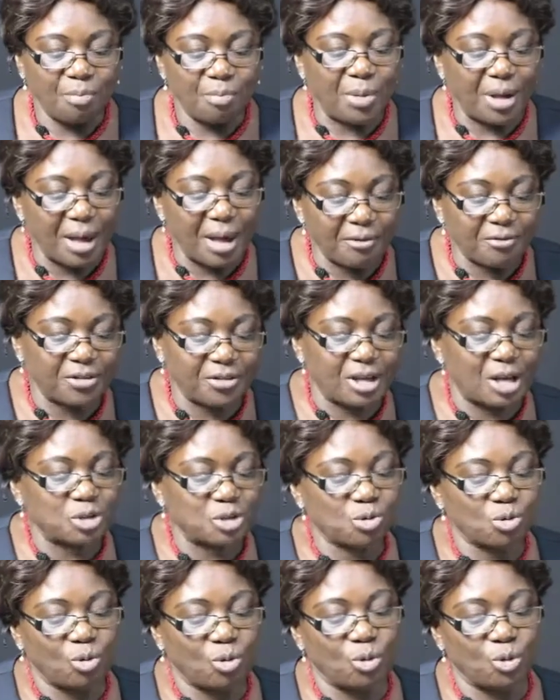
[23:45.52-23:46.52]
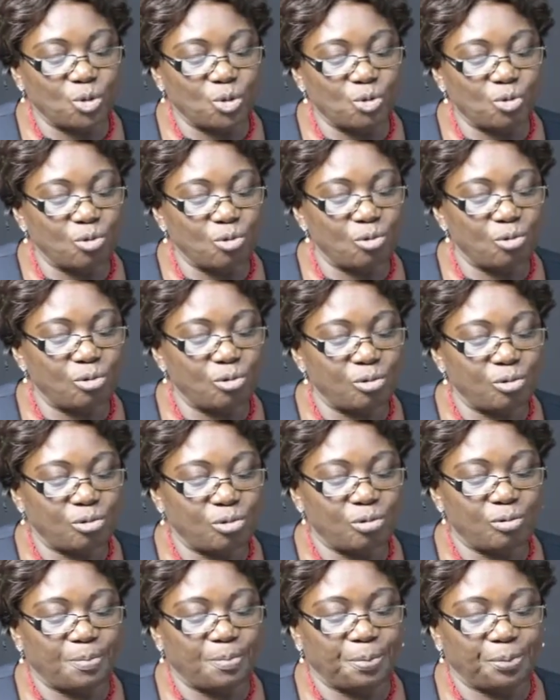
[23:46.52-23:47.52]
behavior. So you
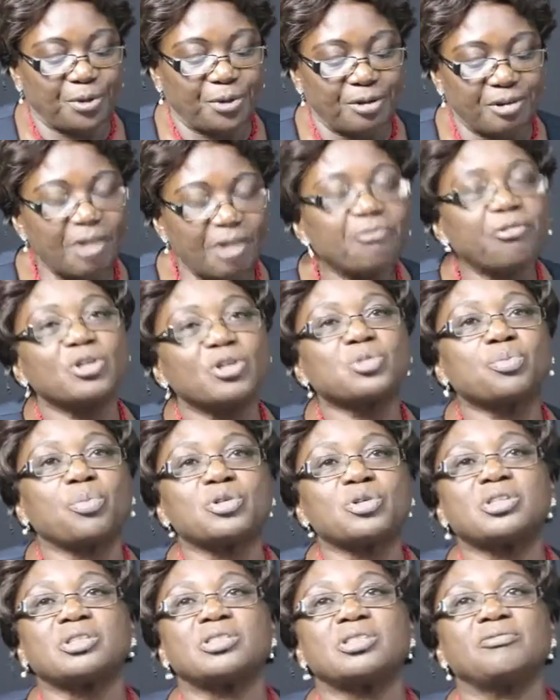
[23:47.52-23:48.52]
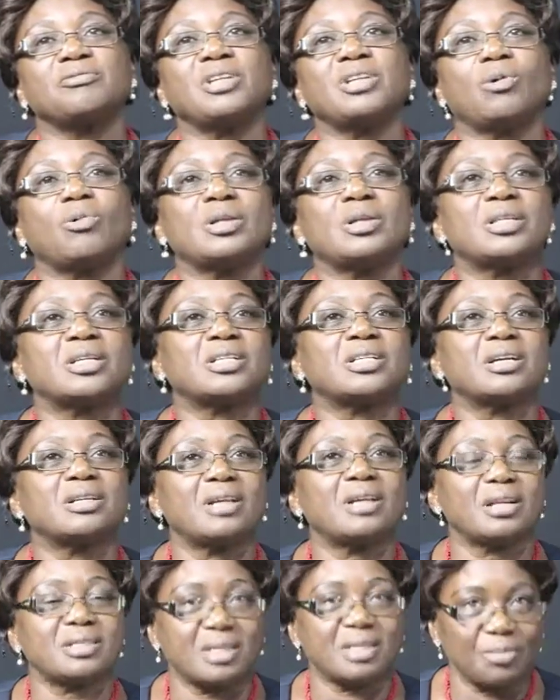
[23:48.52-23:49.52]
reinforce positively when the child
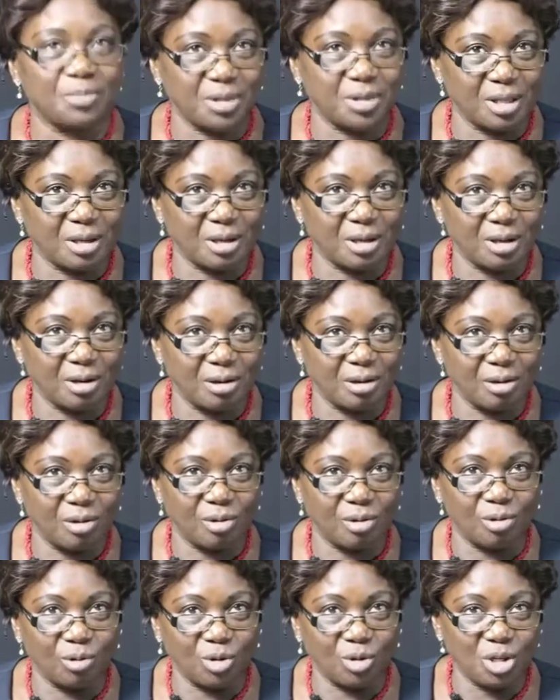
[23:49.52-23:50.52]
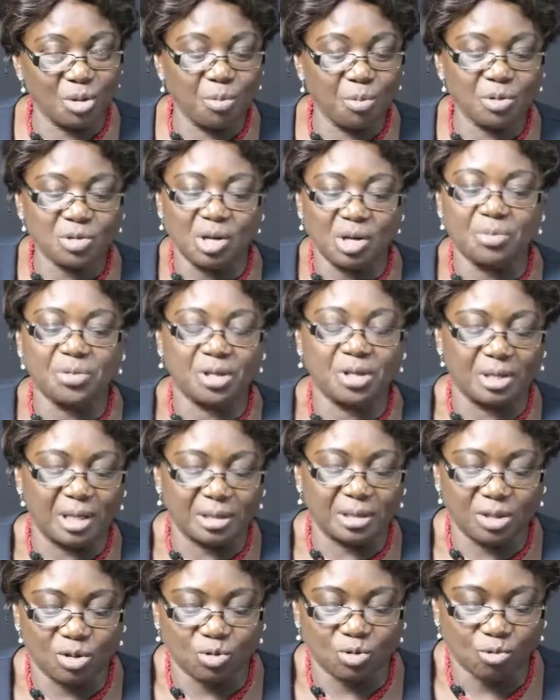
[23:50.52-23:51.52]
does something laudable, something
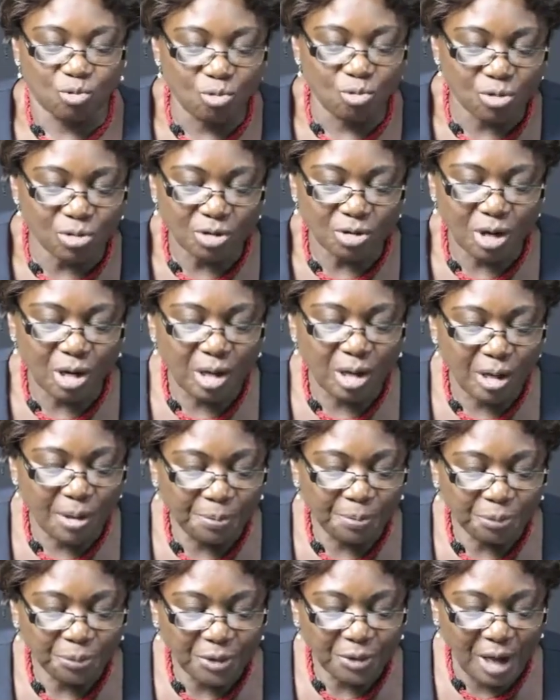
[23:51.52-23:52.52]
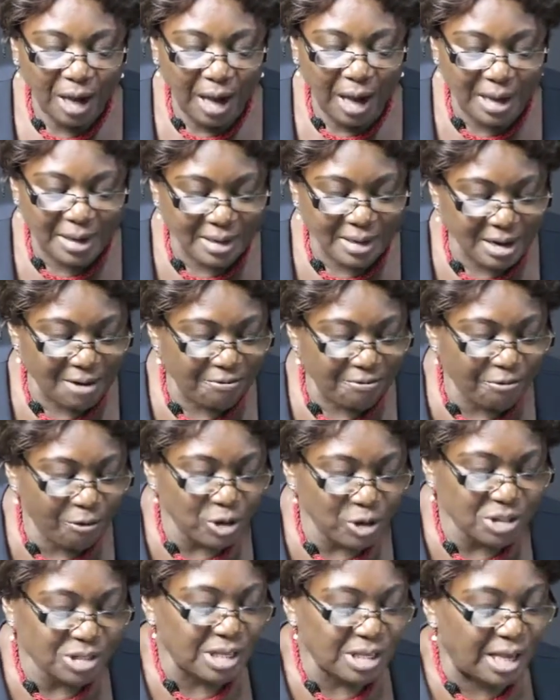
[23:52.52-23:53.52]
that is good, and
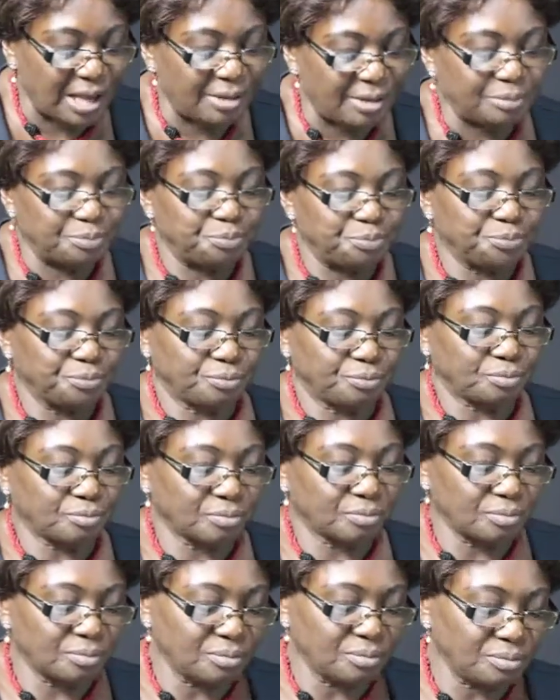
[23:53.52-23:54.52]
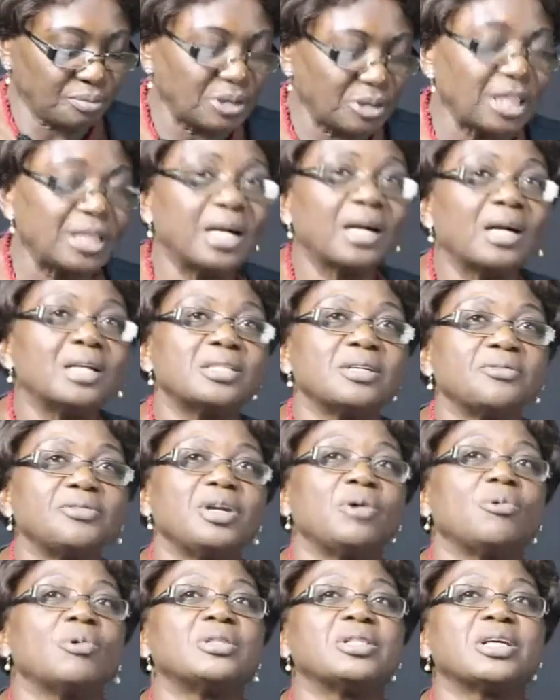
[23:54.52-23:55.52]
reinforce
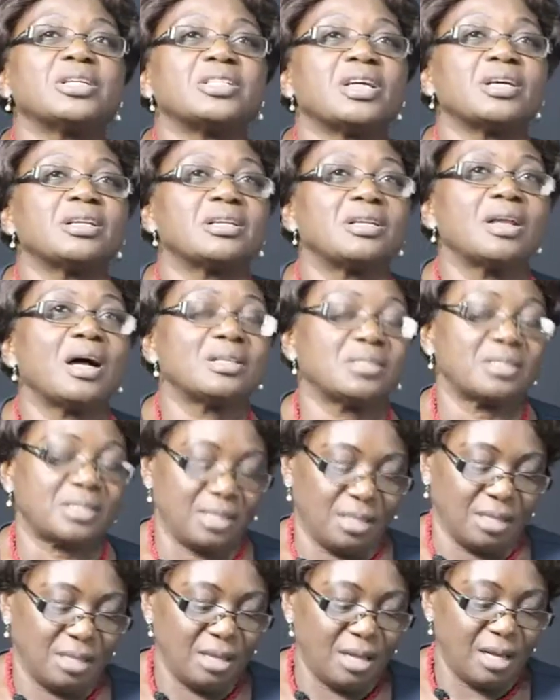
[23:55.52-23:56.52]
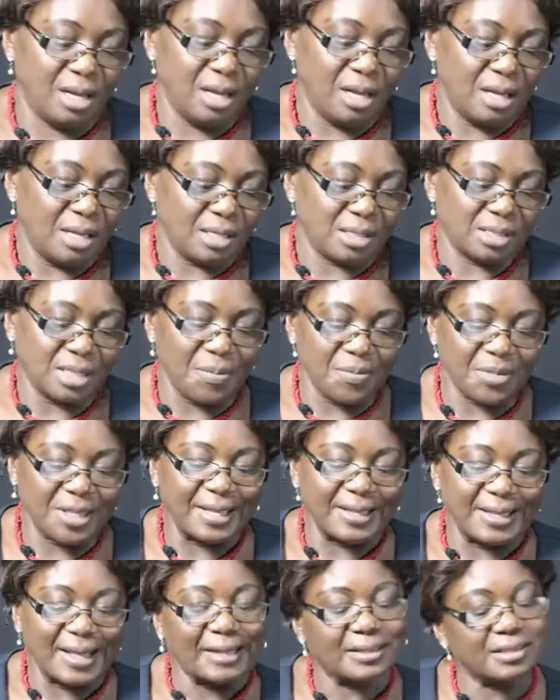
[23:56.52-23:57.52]
negatively when the child does
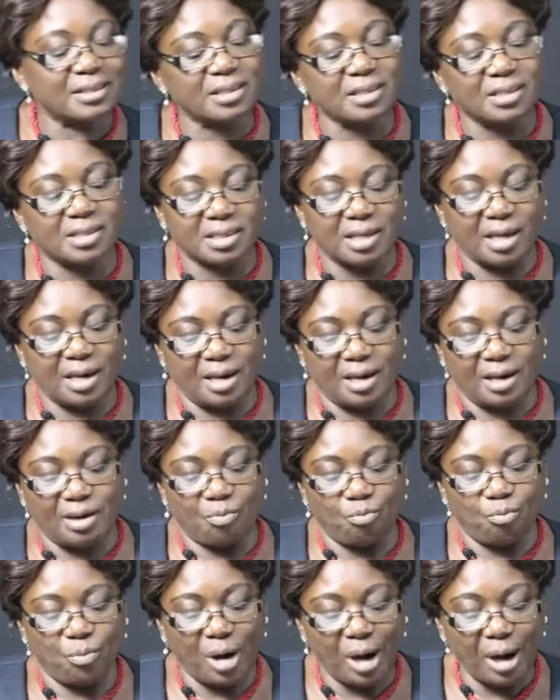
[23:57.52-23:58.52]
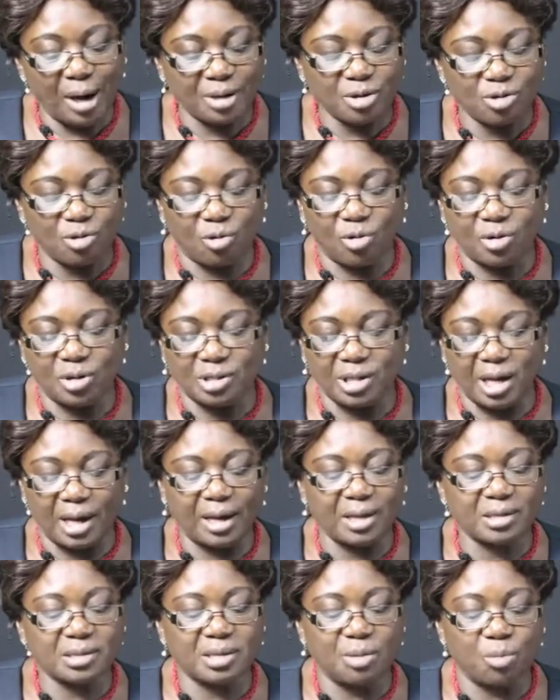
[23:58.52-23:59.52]
something that is bad or is
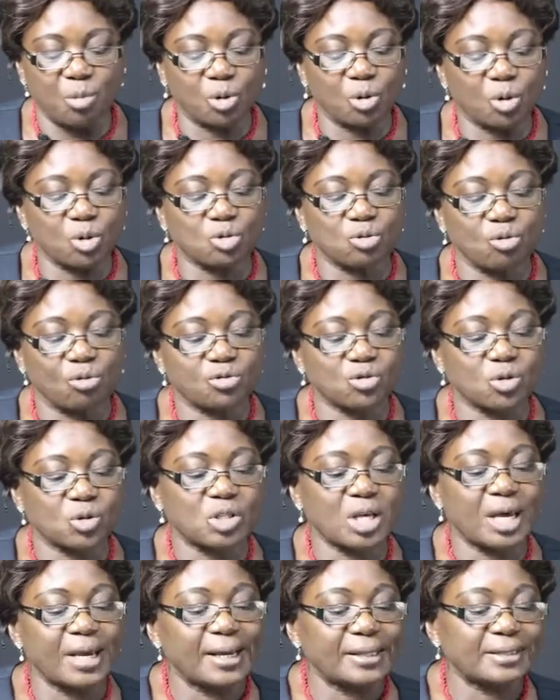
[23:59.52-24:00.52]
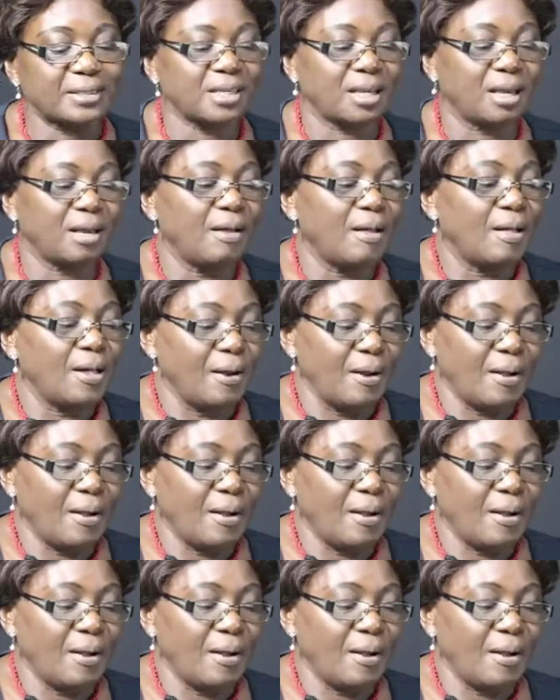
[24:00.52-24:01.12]
against the morals of society.